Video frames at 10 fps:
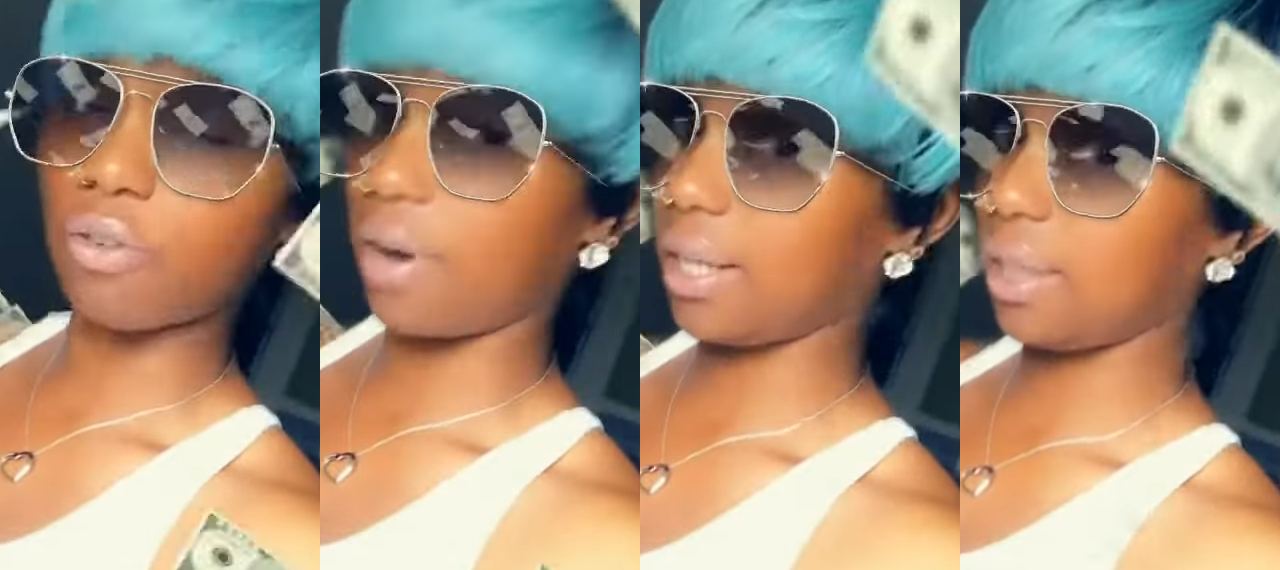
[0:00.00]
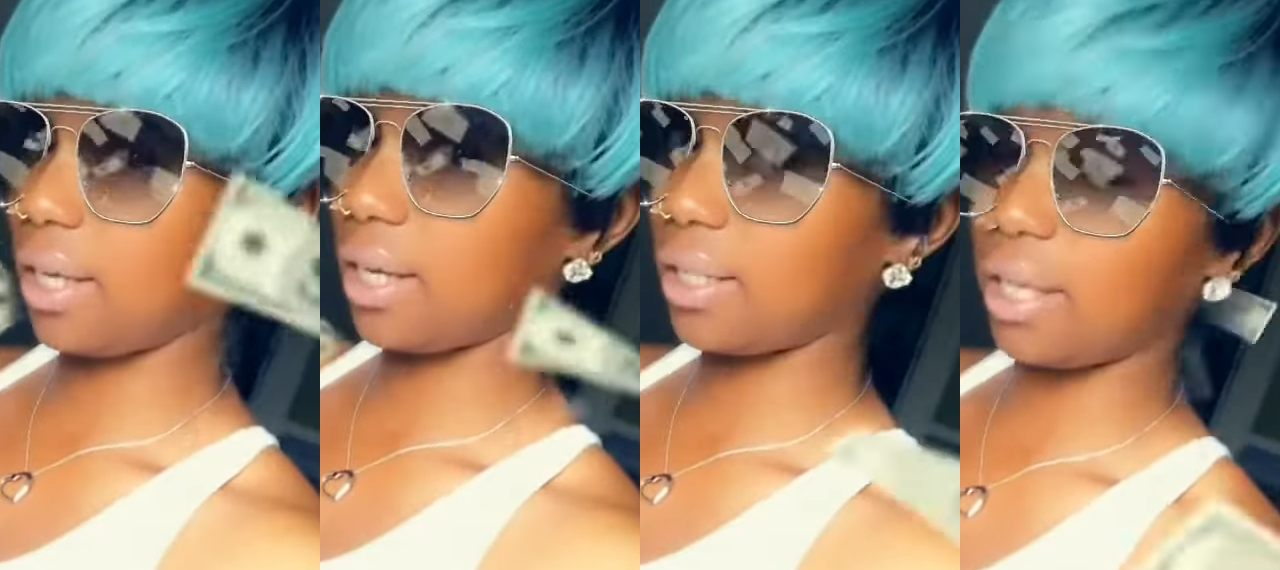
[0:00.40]
great
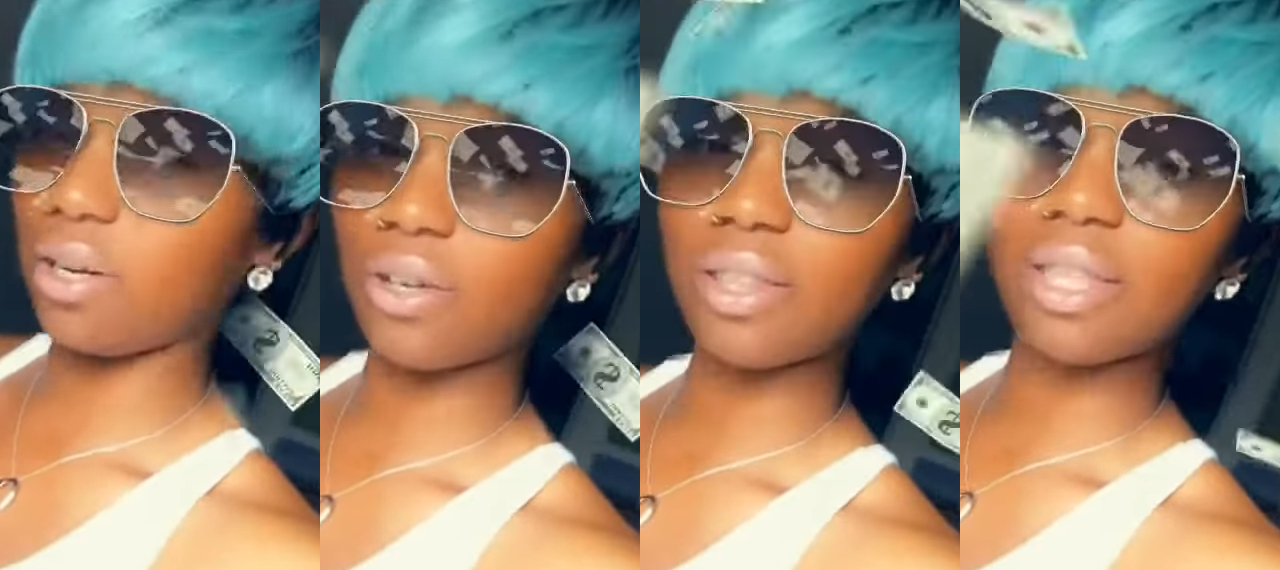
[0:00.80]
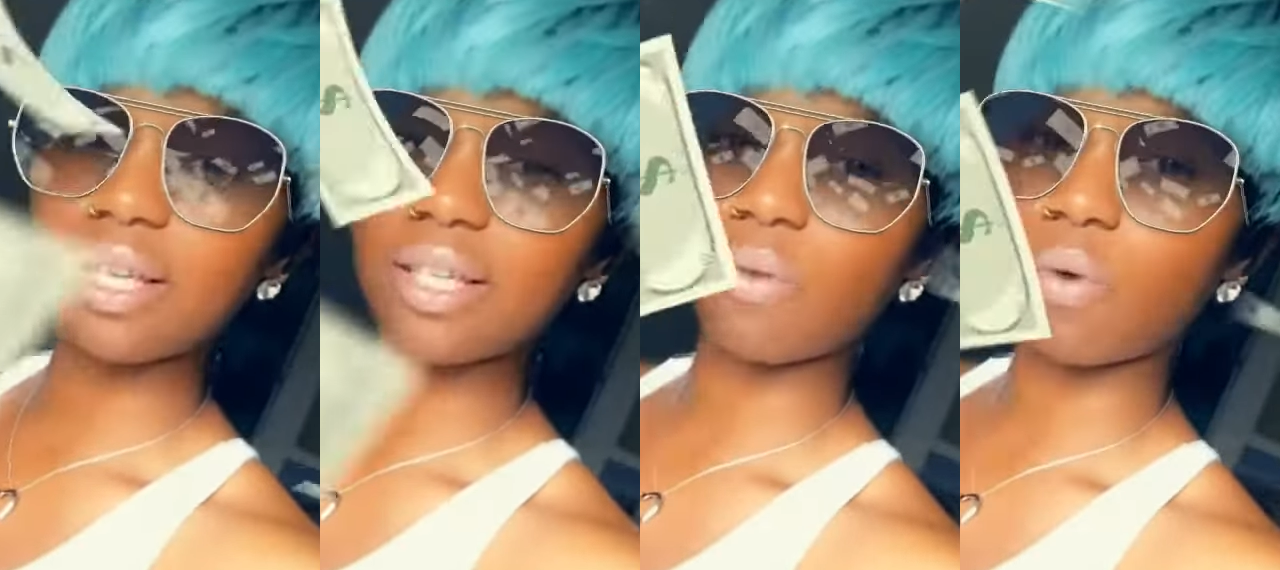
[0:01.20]
things and good
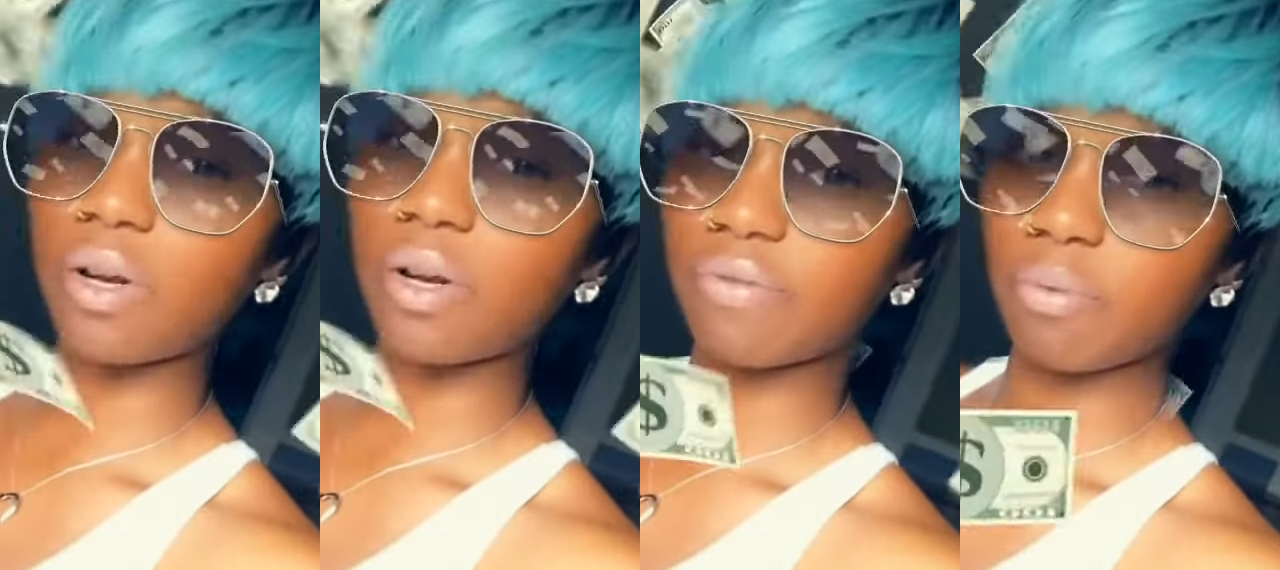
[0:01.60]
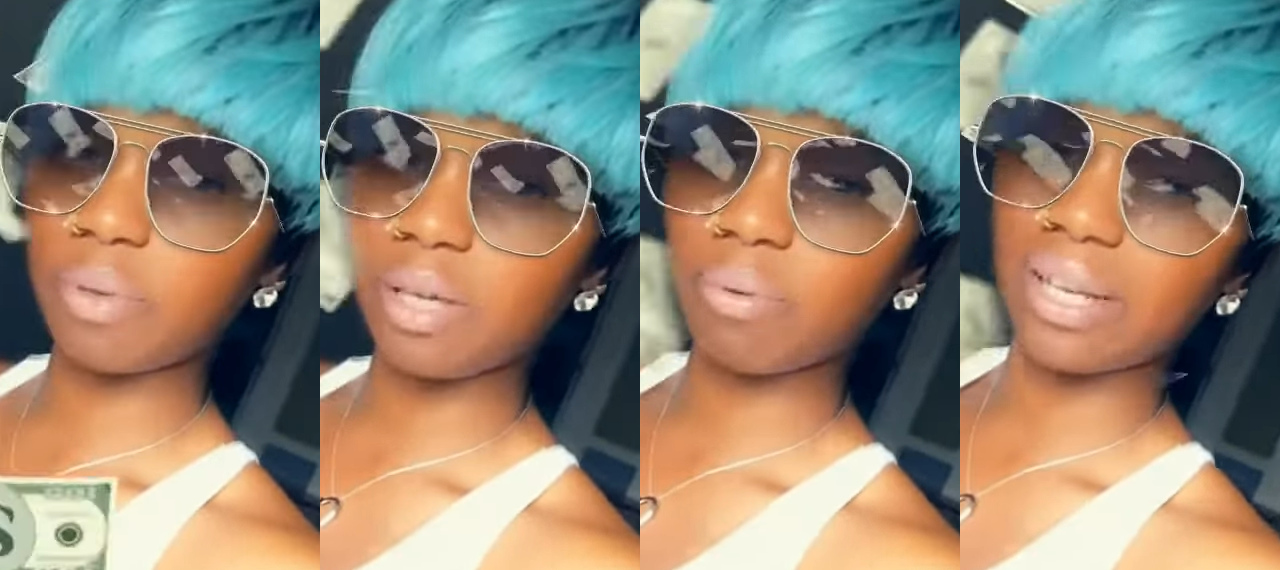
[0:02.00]
things and wonderful
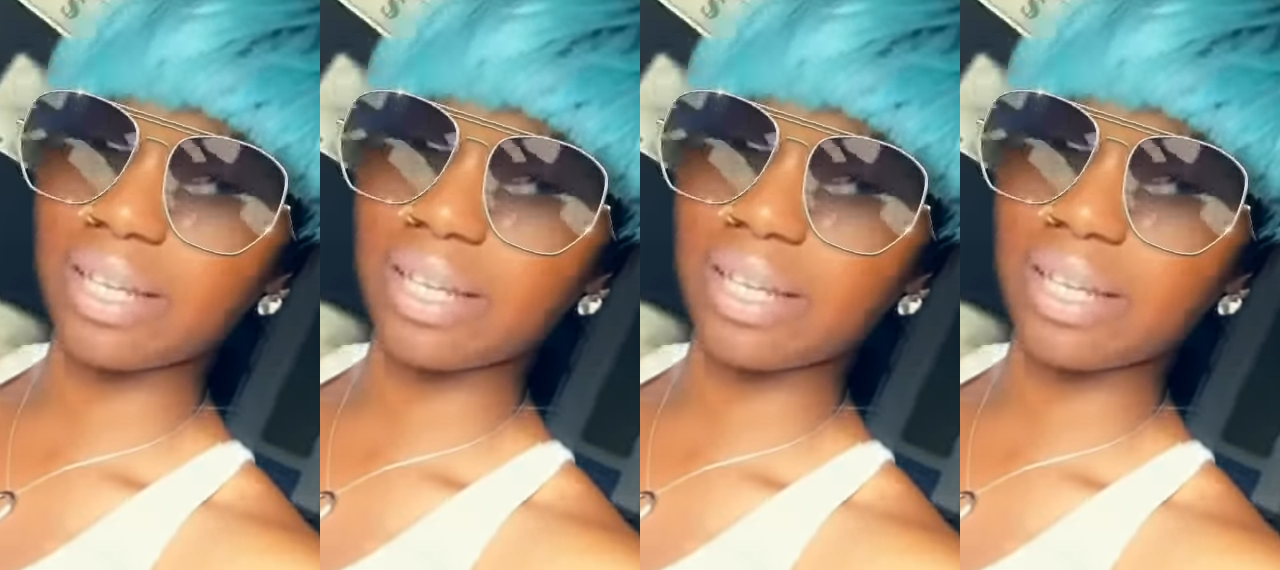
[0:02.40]
people